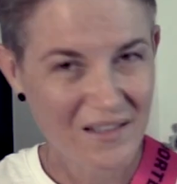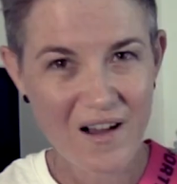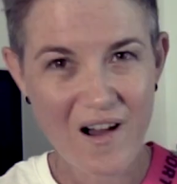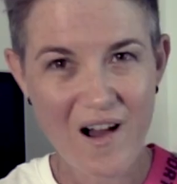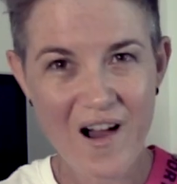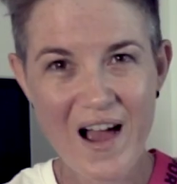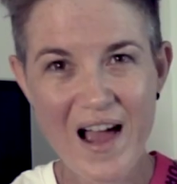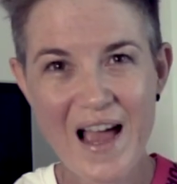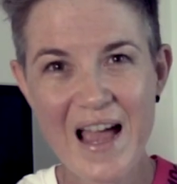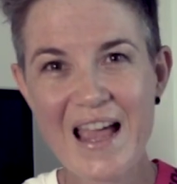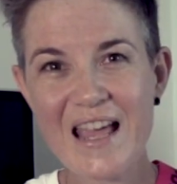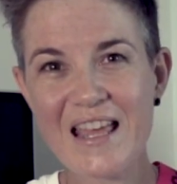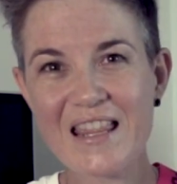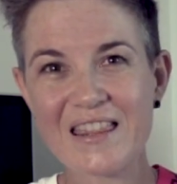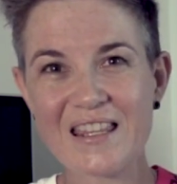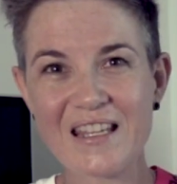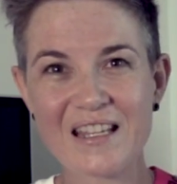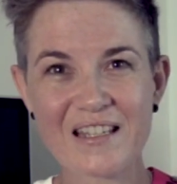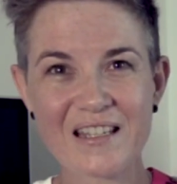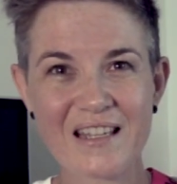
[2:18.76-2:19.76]
I
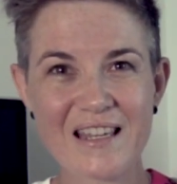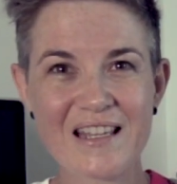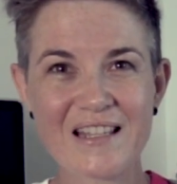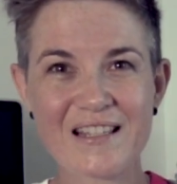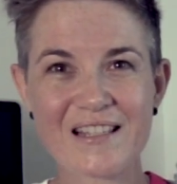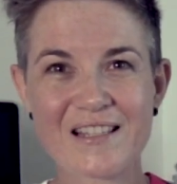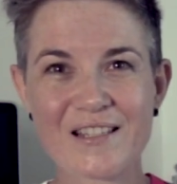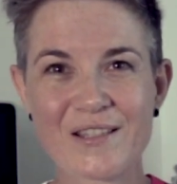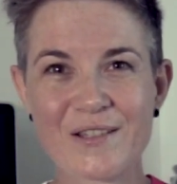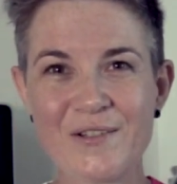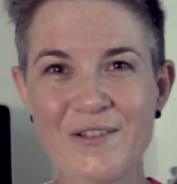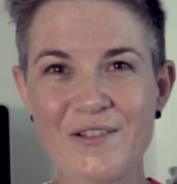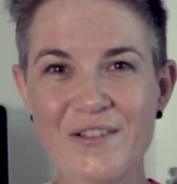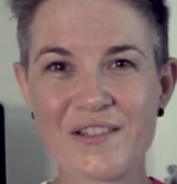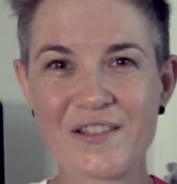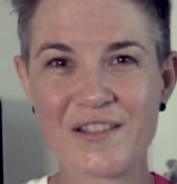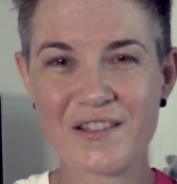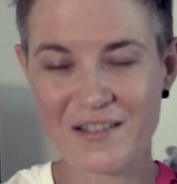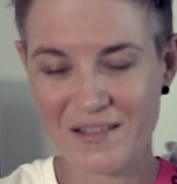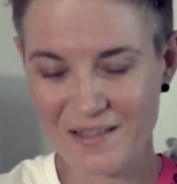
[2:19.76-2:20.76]
think it
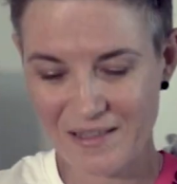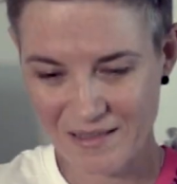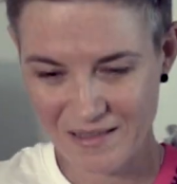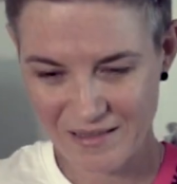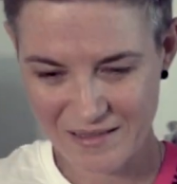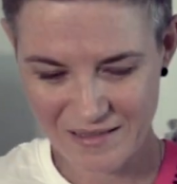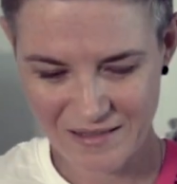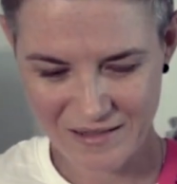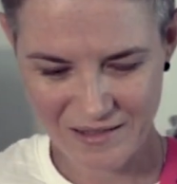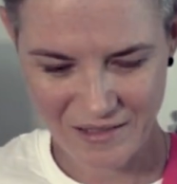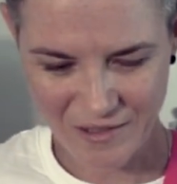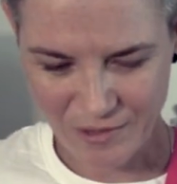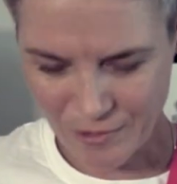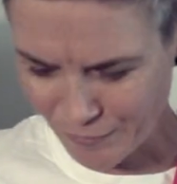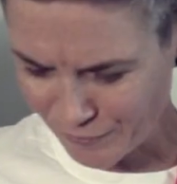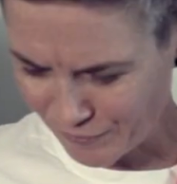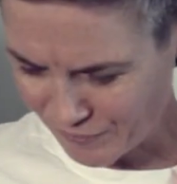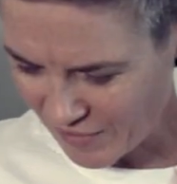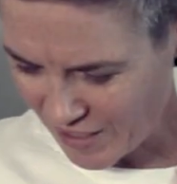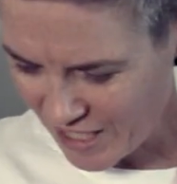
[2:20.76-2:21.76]
suits the
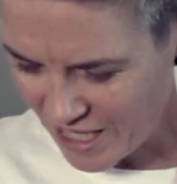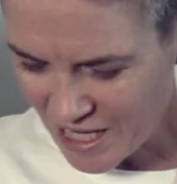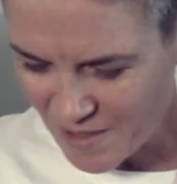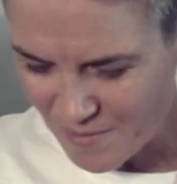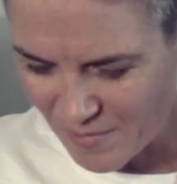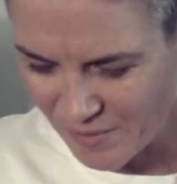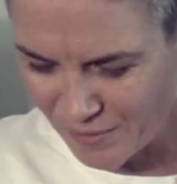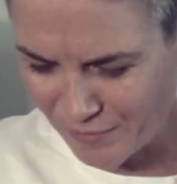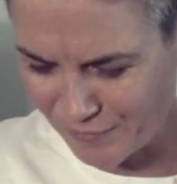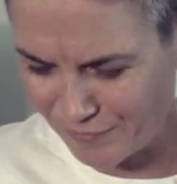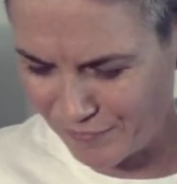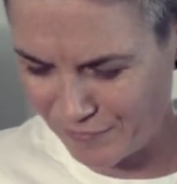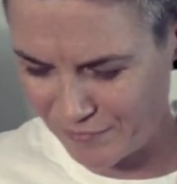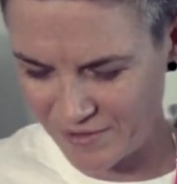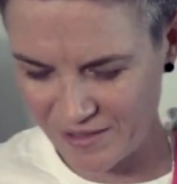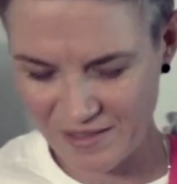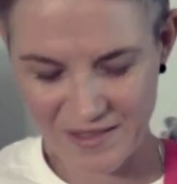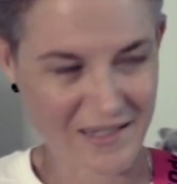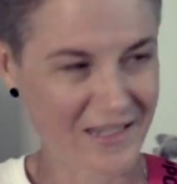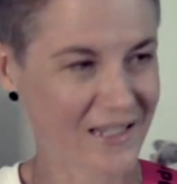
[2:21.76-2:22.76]
whole vibe of
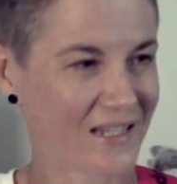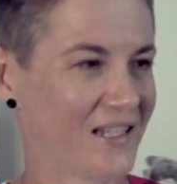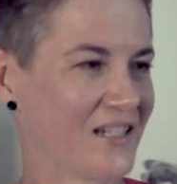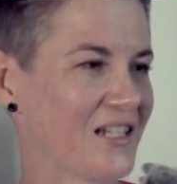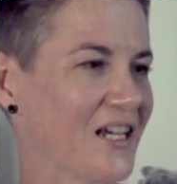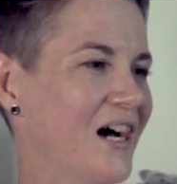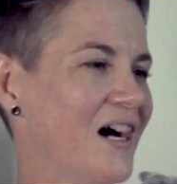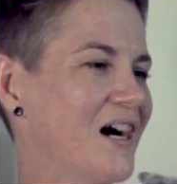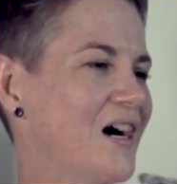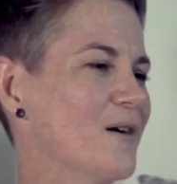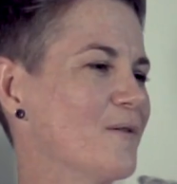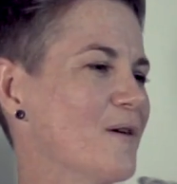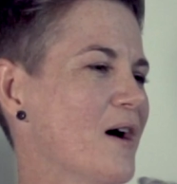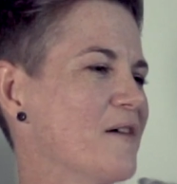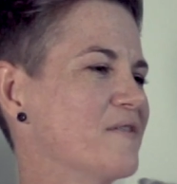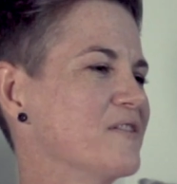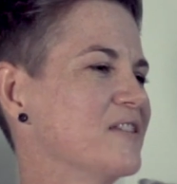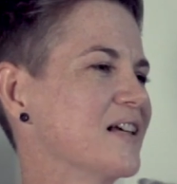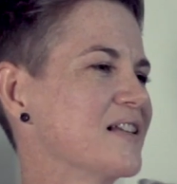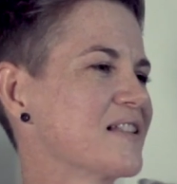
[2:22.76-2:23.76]
this guitar,
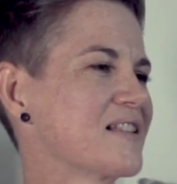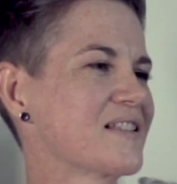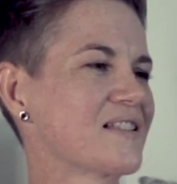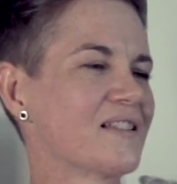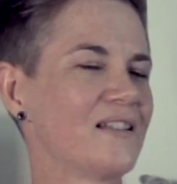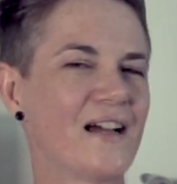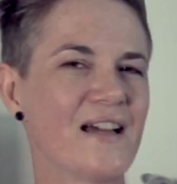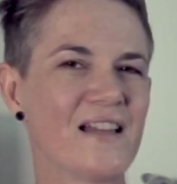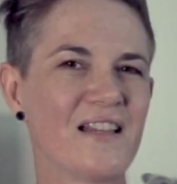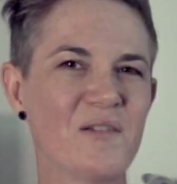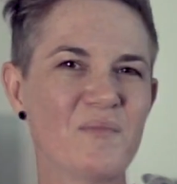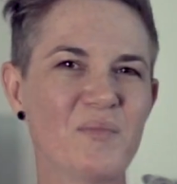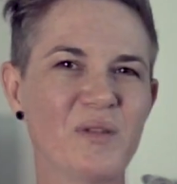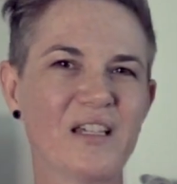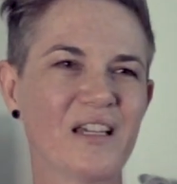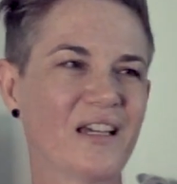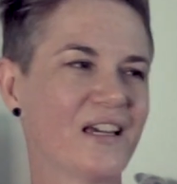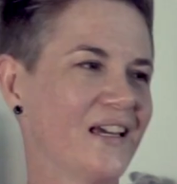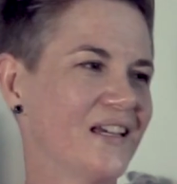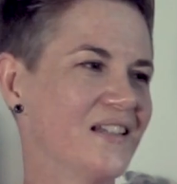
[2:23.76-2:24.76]
having that slightly
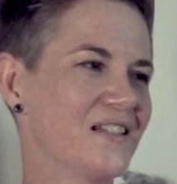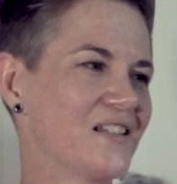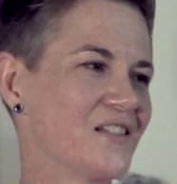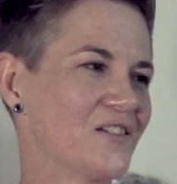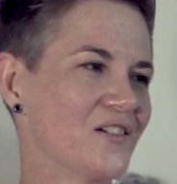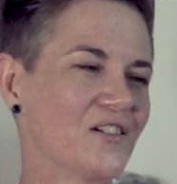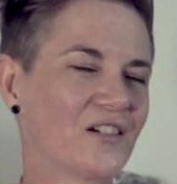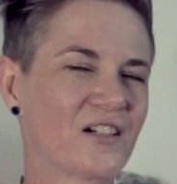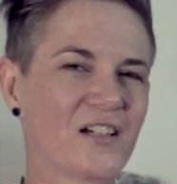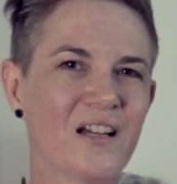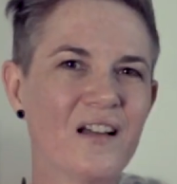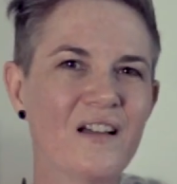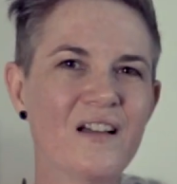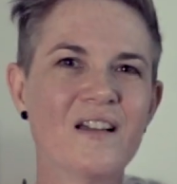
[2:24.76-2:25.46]
bigger headstock.